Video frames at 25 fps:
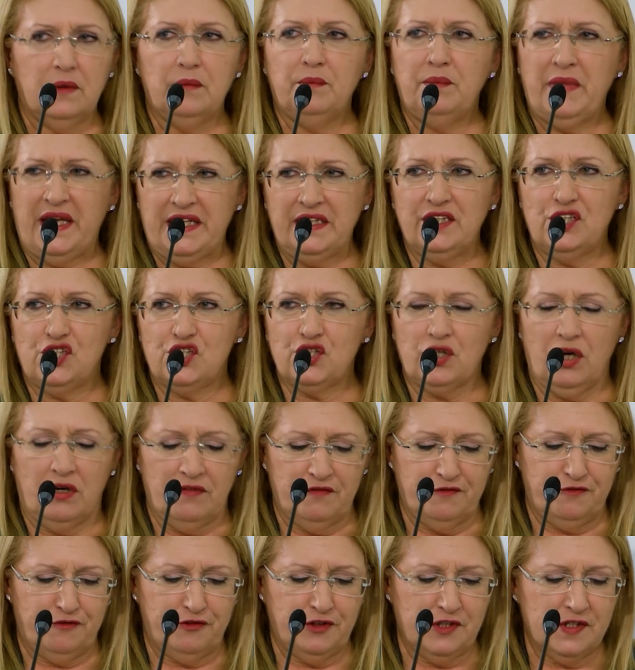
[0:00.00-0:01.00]
May this
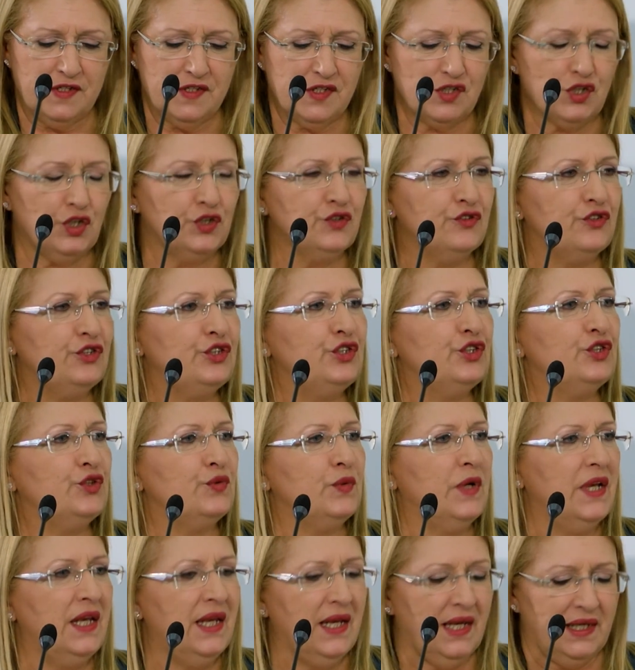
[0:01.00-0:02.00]
conference continue to
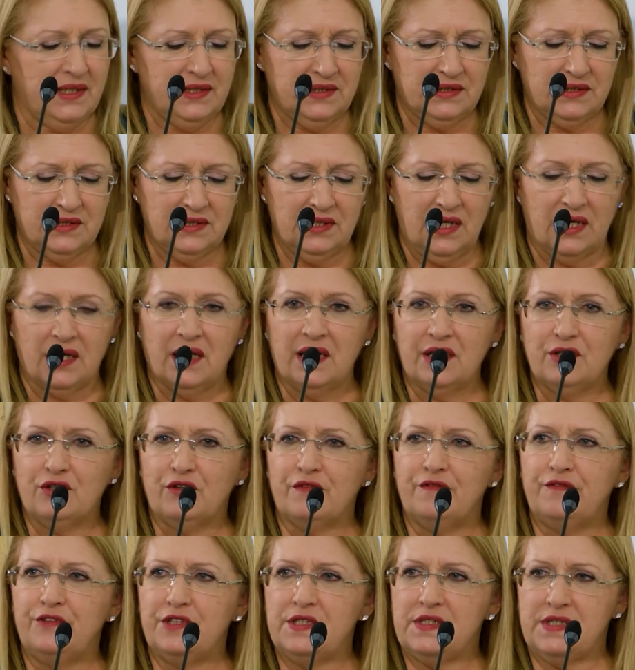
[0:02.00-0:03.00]
enlighten our
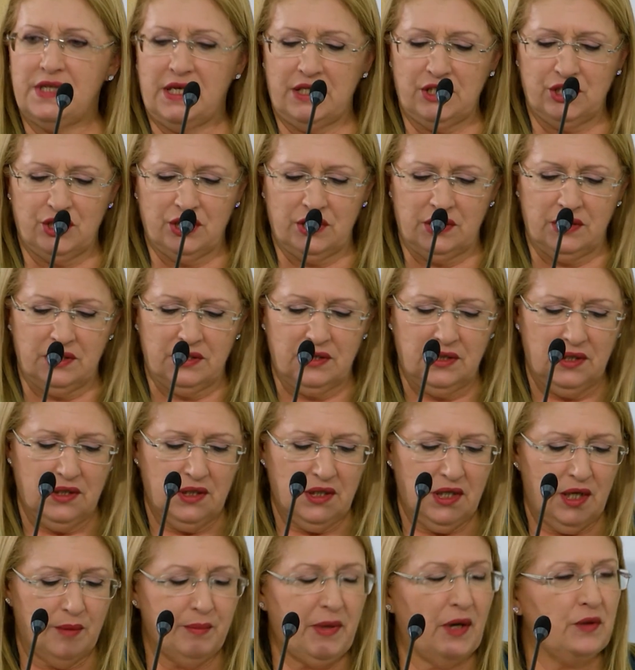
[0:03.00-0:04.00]
conversation
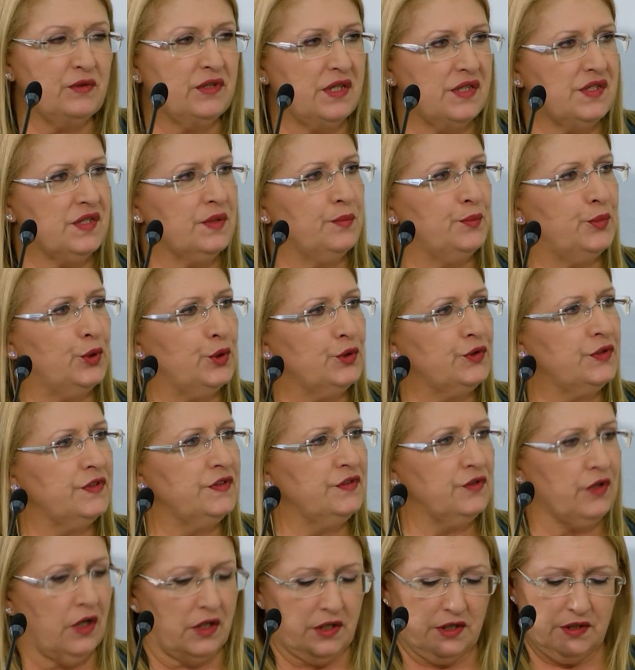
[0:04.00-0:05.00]
about this important
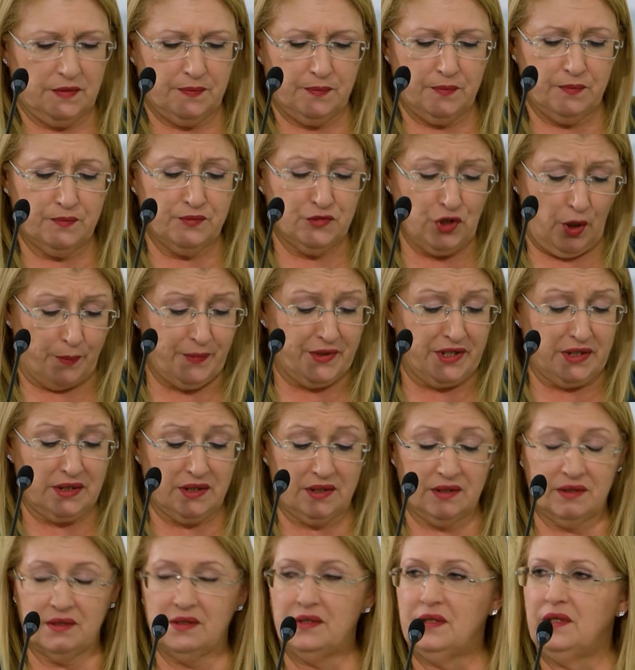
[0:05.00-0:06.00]
topic.
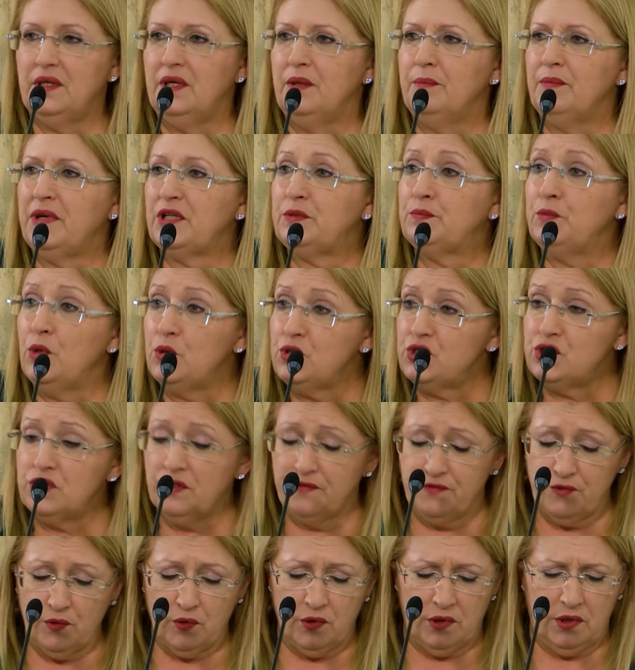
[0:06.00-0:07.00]
But most
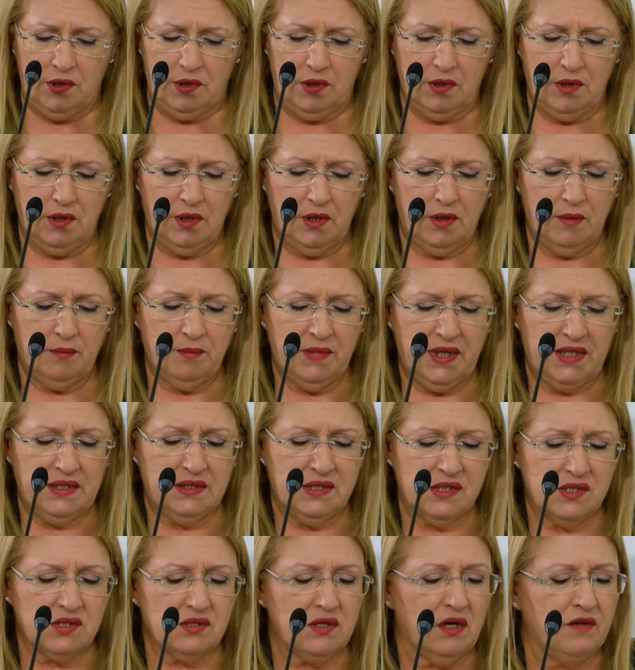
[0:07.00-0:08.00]
of all, may
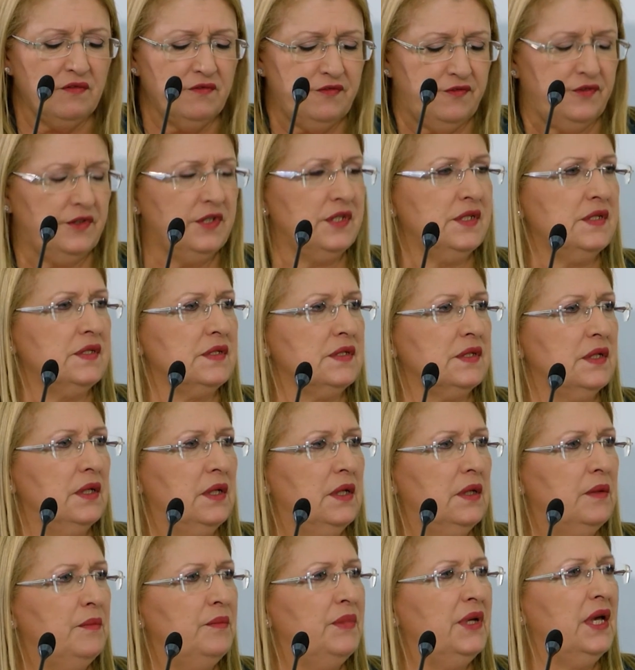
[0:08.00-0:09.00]
this conference
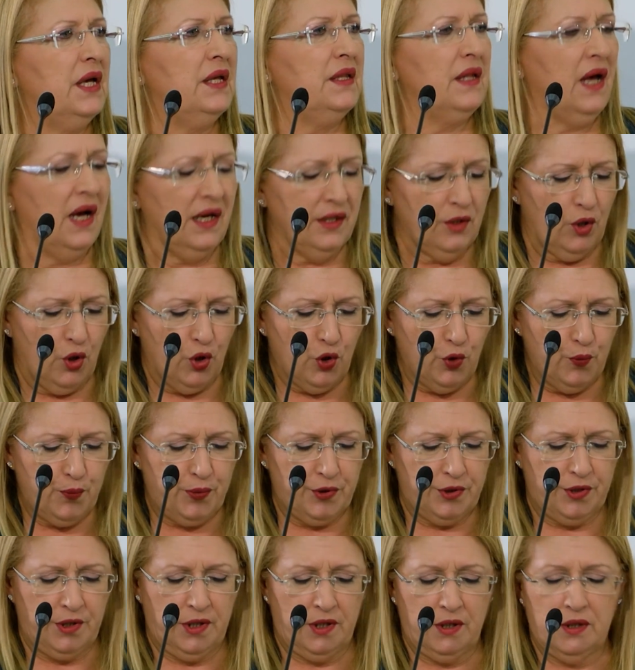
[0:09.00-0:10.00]
be an
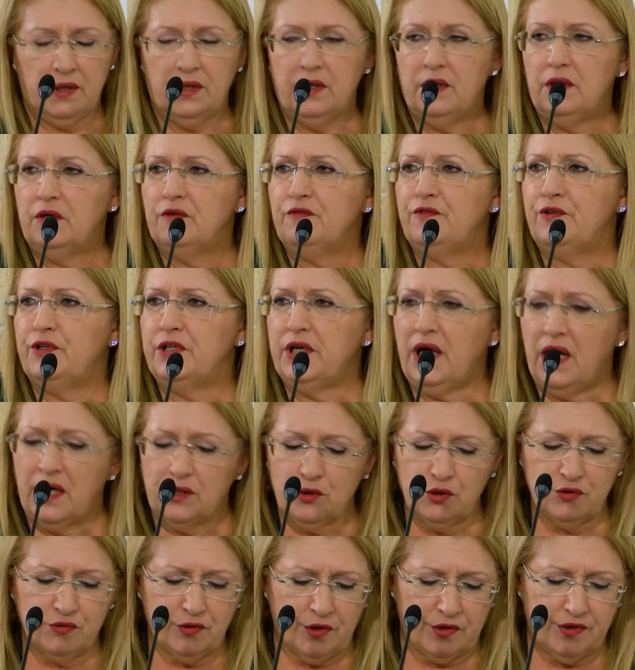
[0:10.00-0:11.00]
eye-opener for our
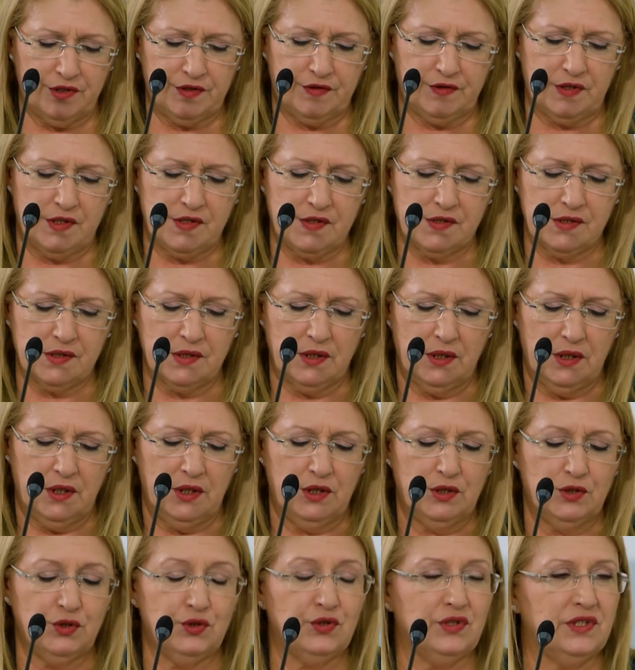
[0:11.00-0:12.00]
authorities
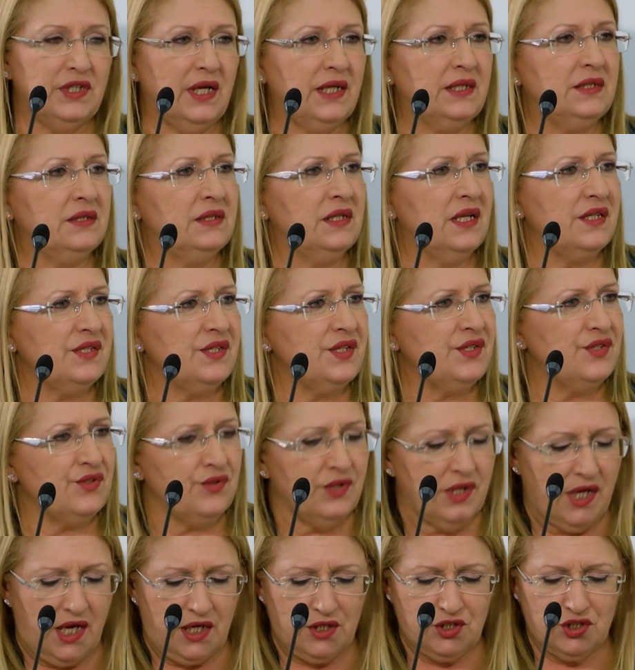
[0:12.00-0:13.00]
to take the
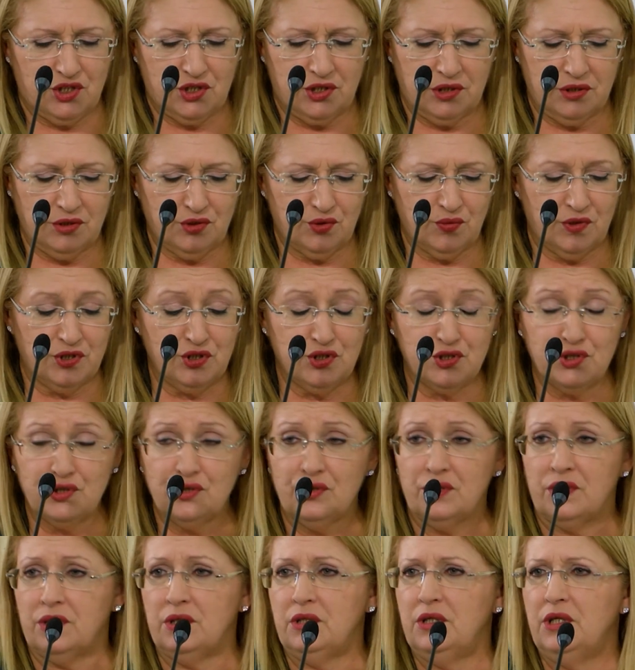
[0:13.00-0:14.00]
necessary action to
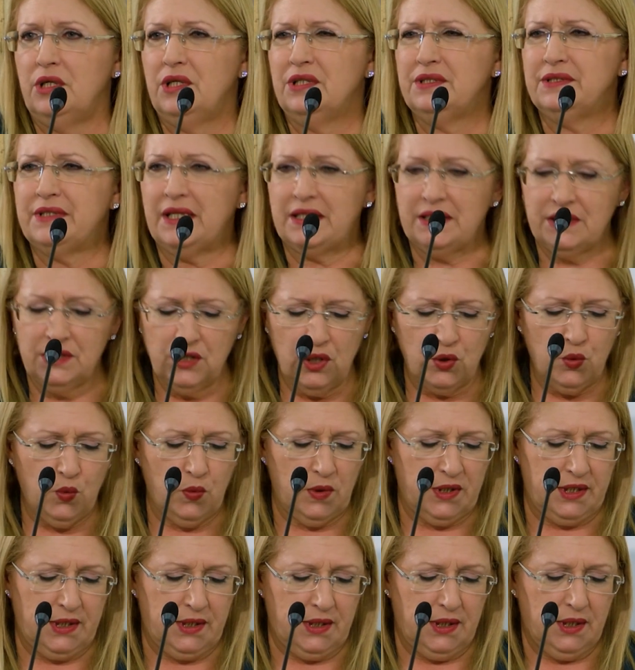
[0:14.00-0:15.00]
ensure that no
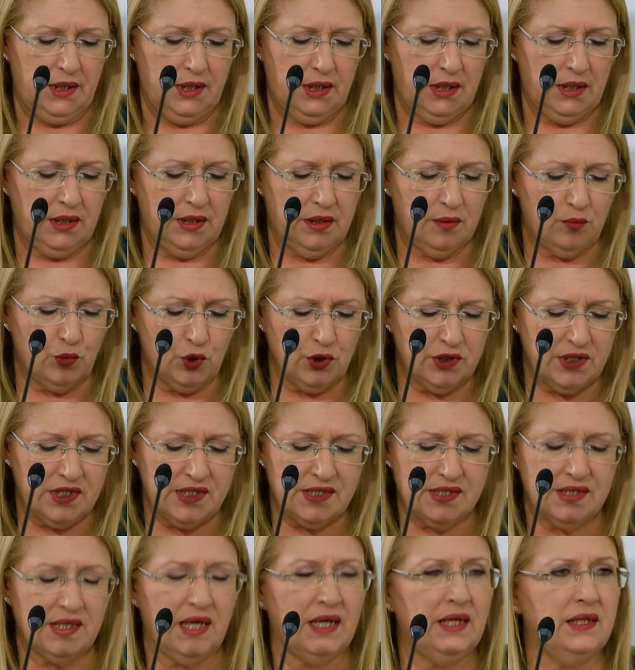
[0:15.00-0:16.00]
one in the
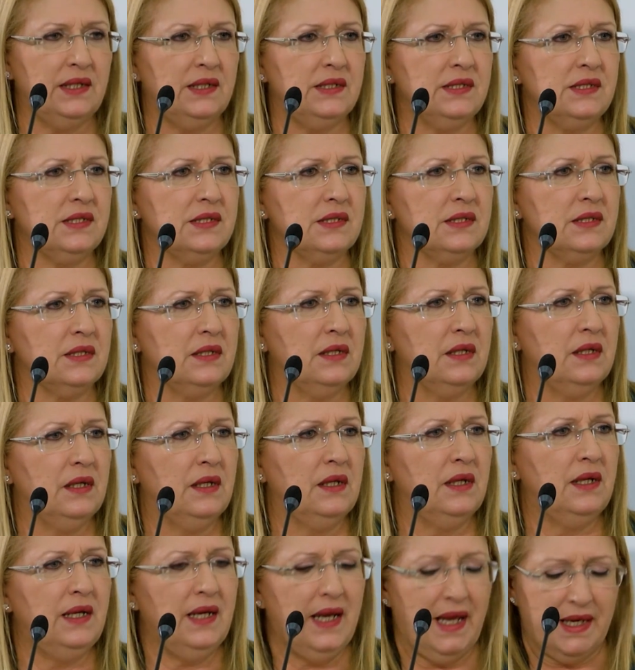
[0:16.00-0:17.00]
Maltese Islands
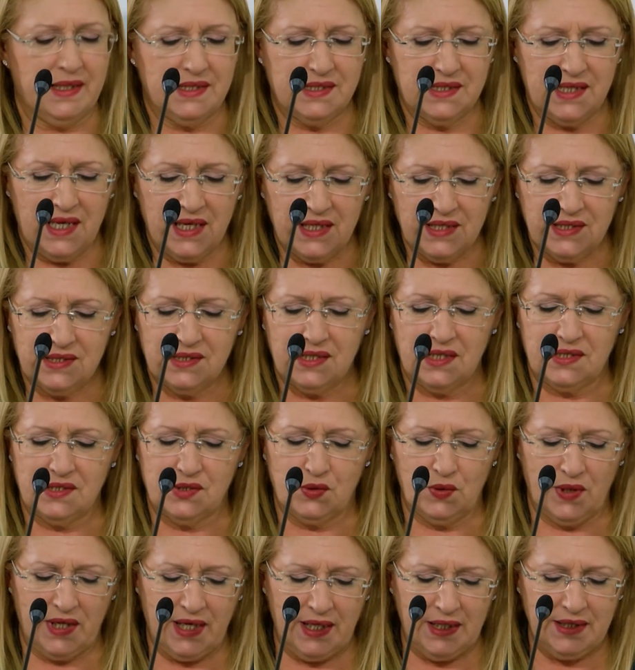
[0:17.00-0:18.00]
lacks access
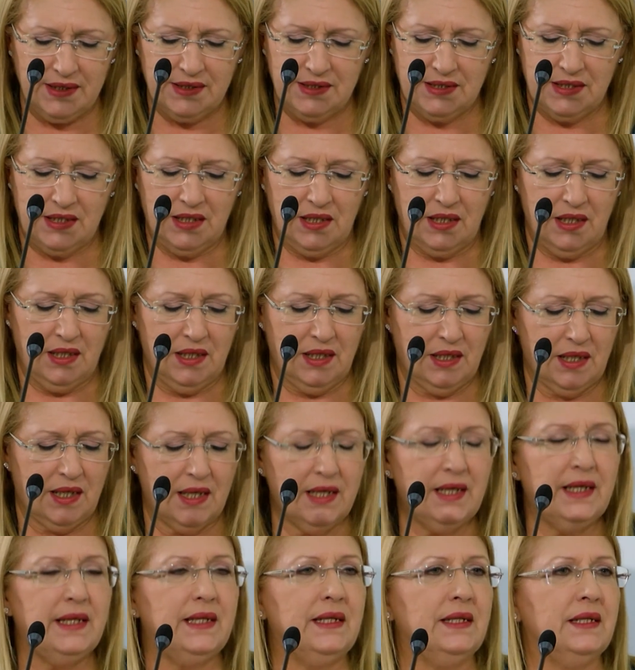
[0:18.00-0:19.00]
to healthy,
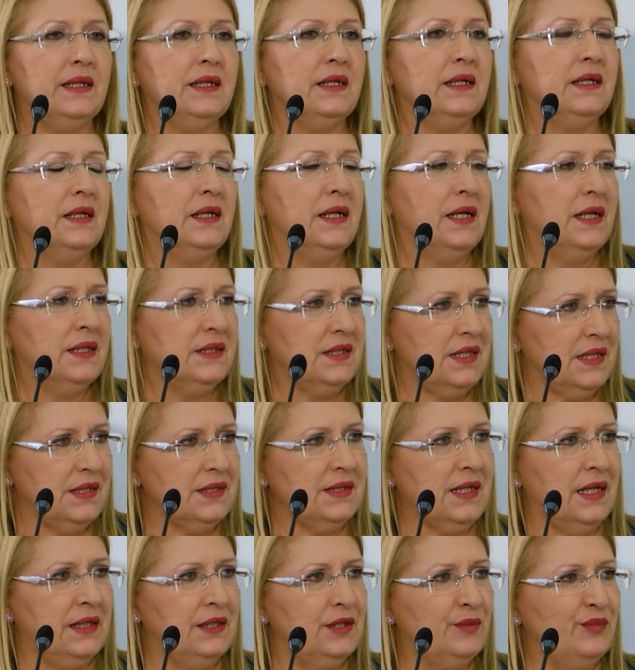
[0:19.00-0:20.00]
clean, and
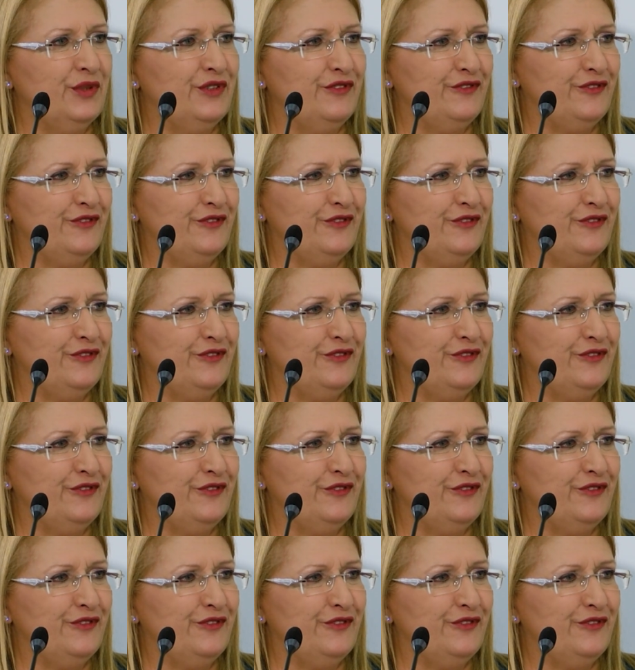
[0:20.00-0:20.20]
sustainable